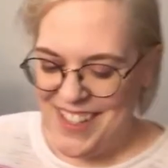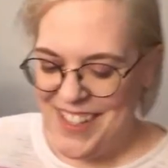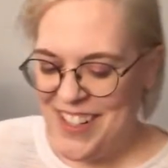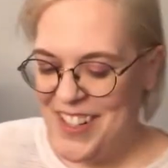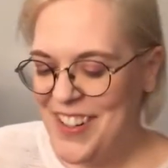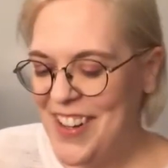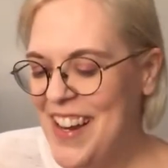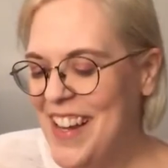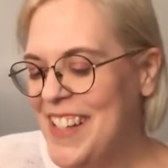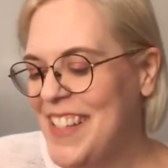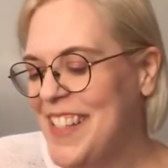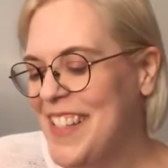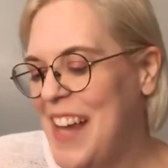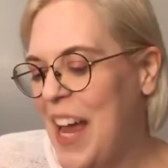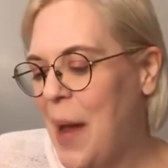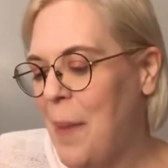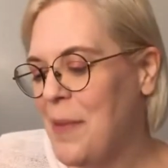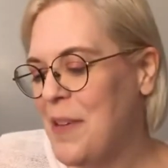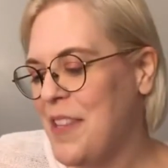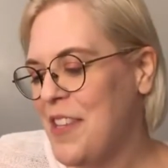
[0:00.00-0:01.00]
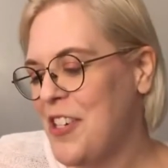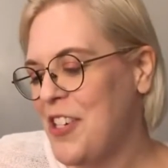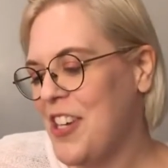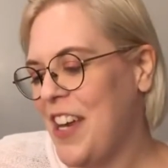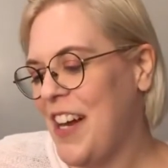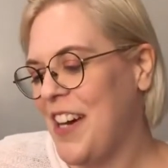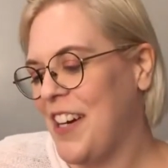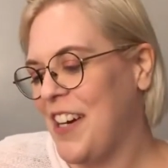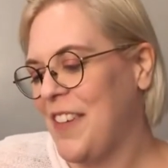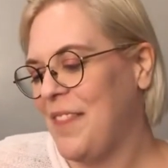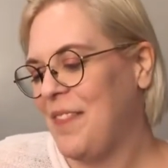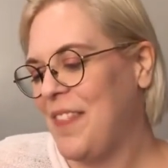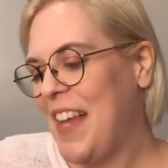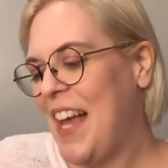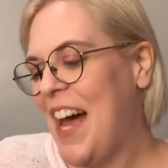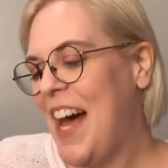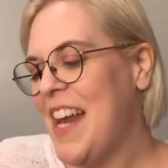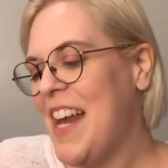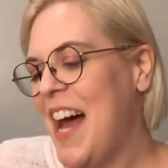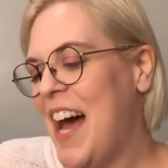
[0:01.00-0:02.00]
Greg snapped the shutter.
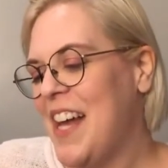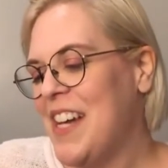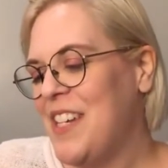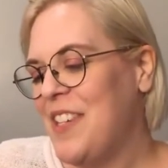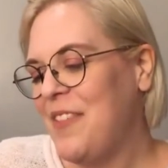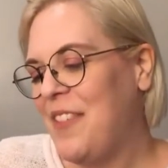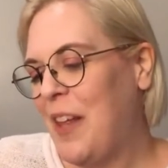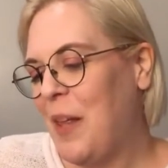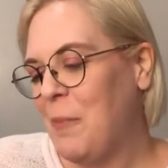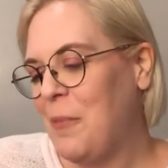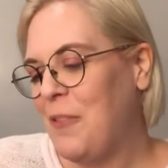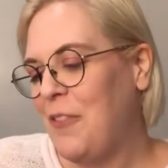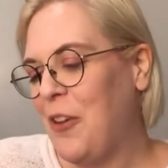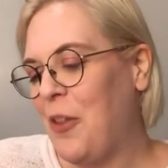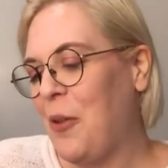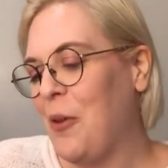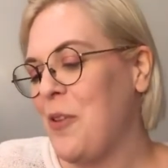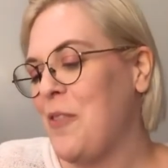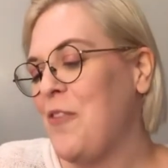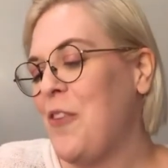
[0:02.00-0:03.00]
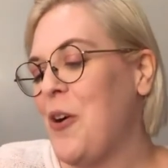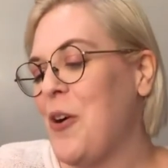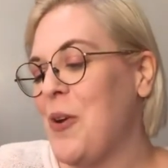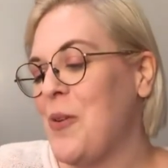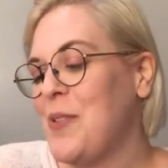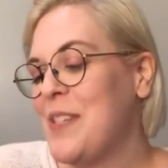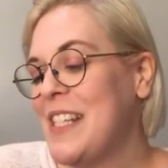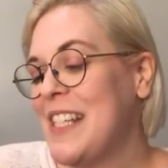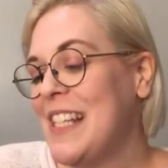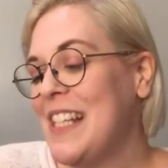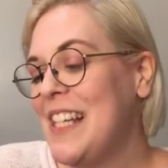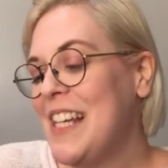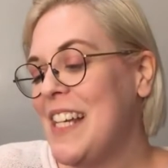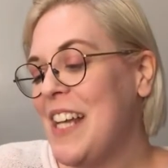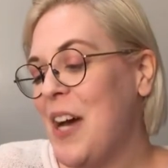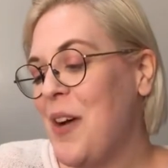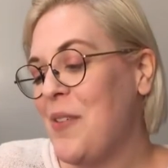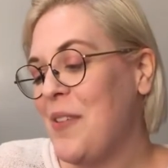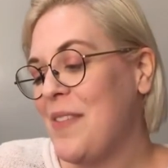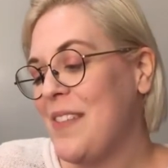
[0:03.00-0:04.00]
An undeveloped photo slid
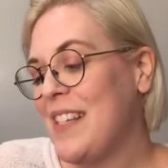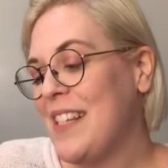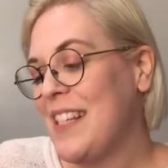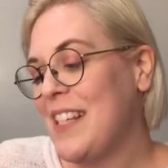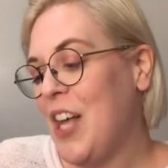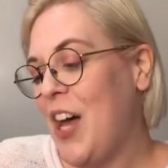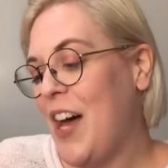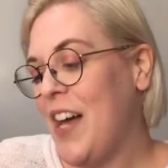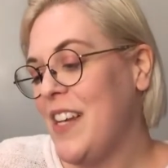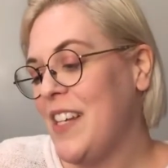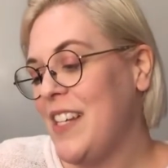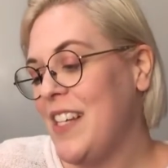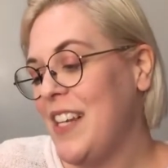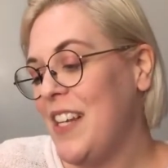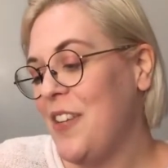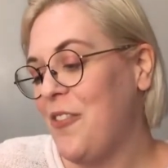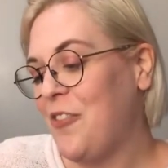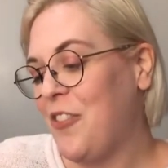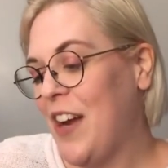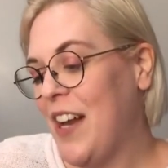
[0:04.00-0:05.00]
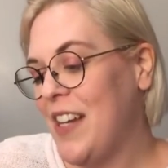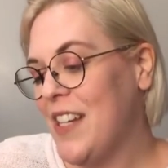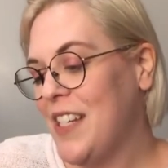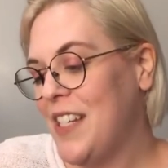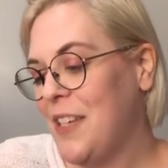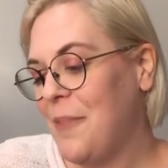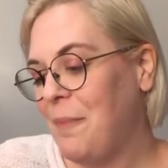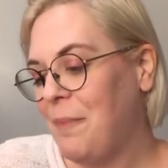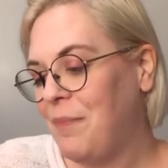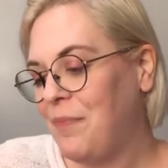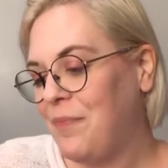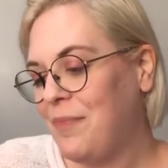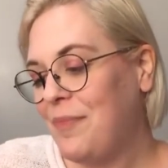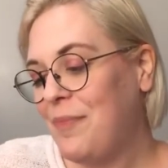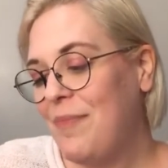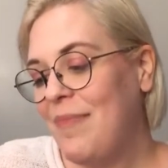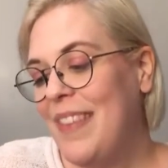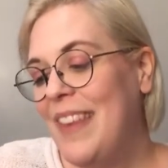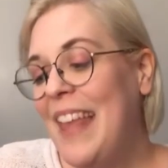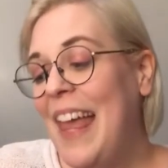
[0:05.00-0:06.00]
out of the slot in front.
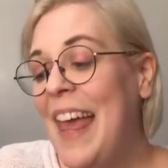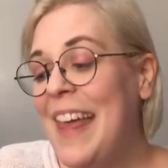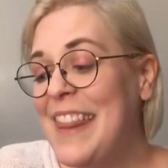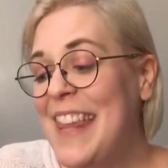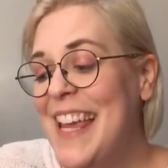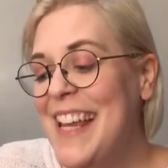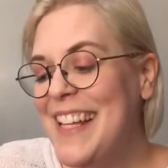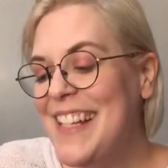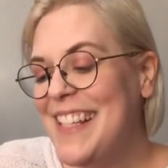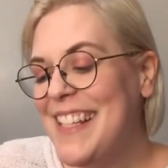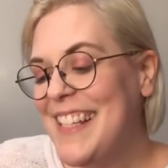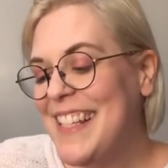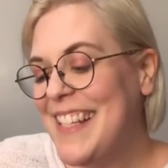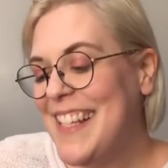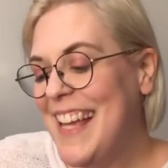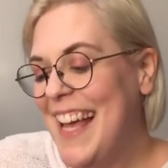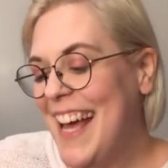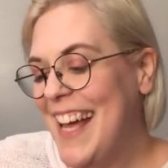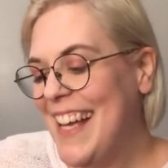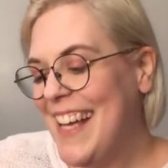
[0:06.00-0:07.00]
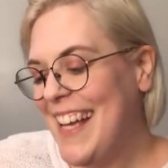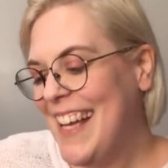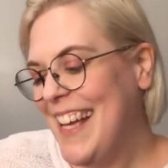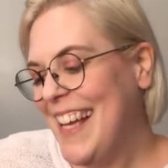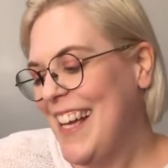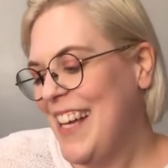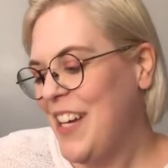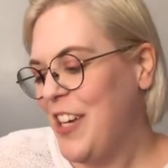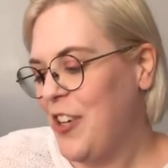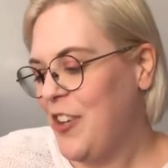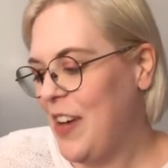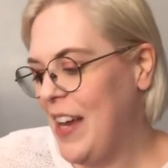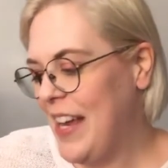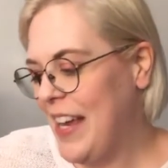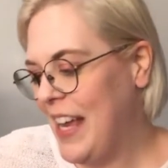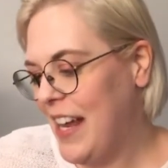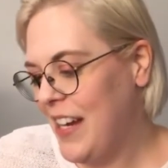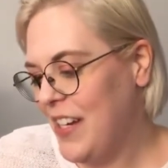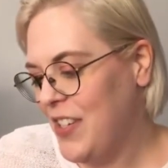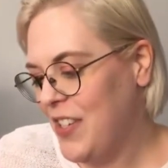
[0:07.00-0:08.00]
Thanks, see ya. Greg
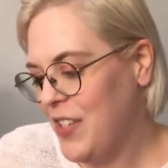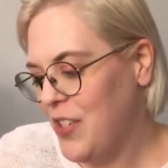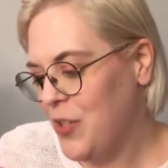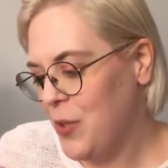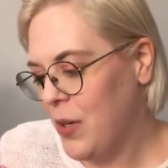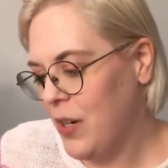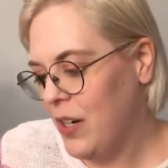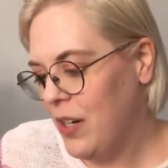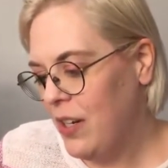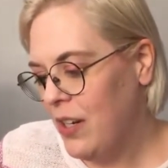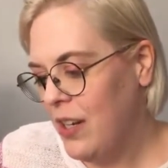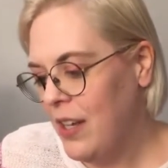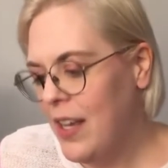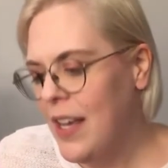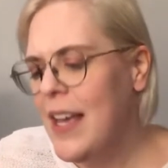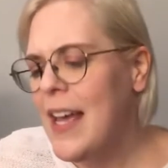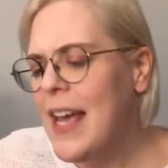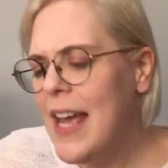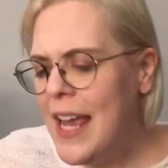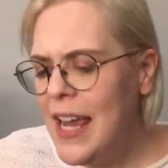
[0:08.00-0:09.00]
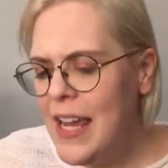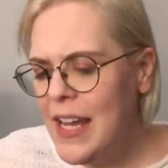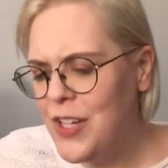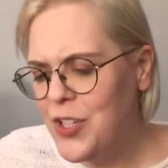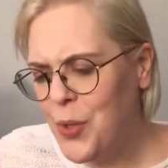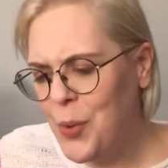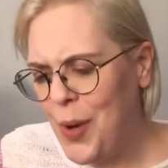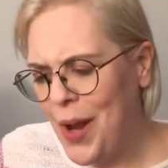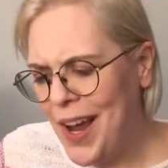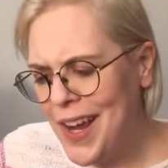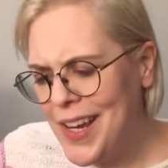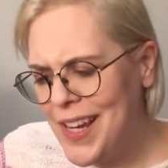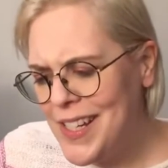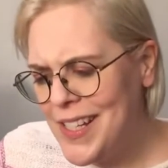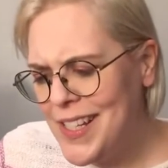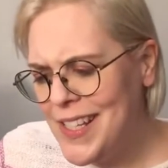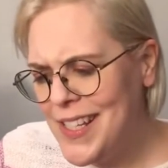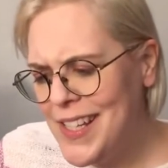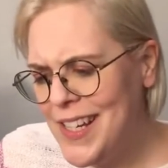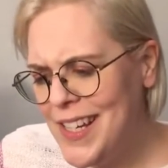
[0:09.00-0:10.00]
headed to the door. Hey, don't I get
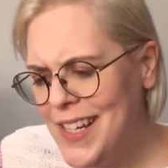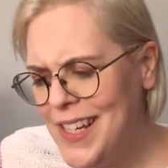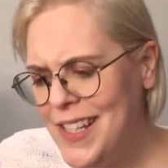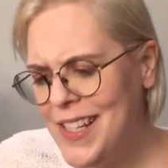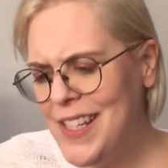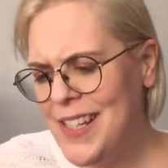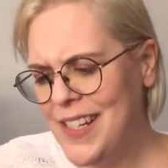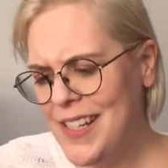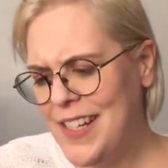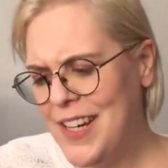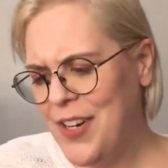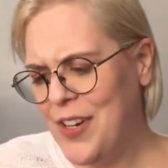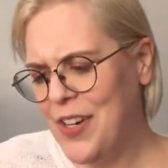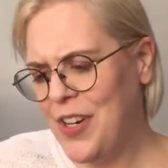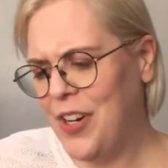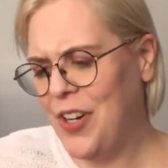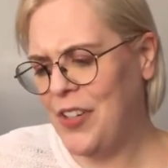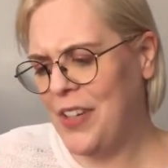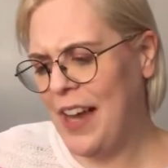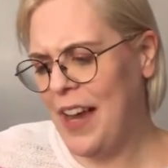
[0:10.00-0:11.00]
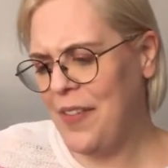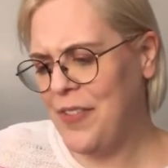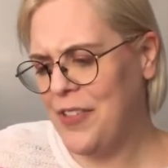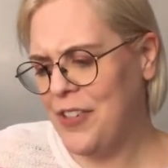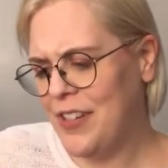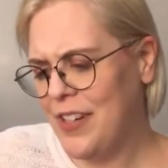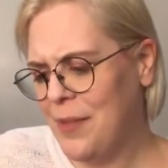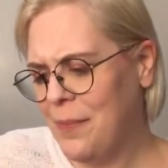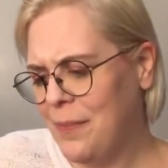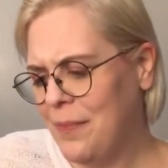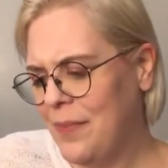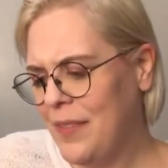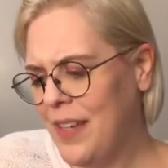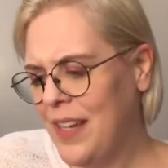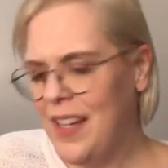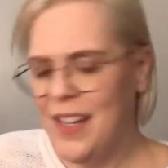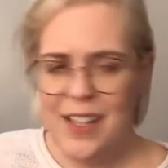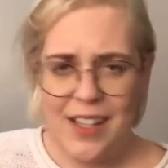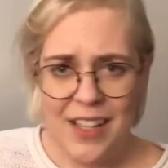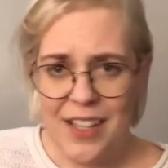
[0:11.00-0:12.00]
to see it? Terry called after him.
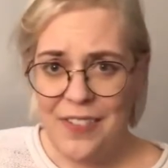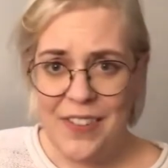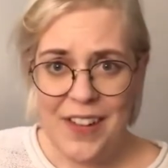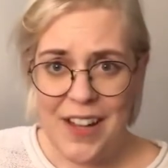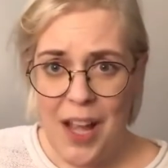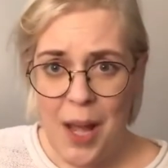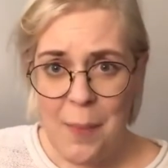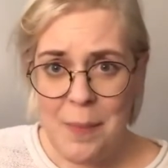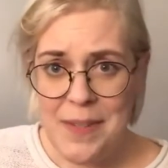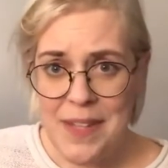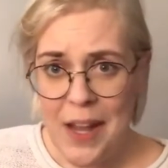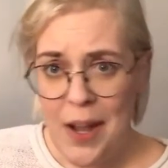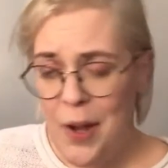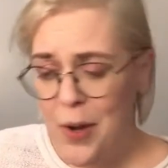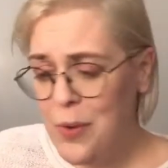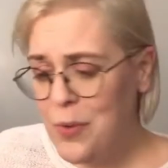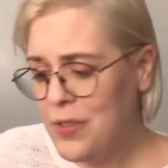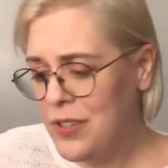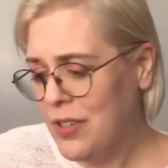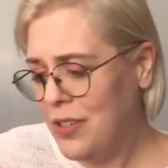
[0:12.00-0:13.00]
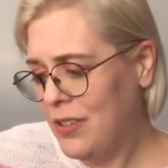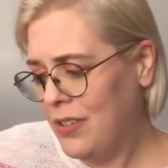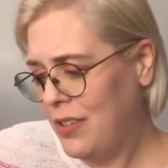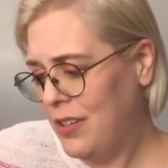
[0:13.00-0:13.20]
If it comes out,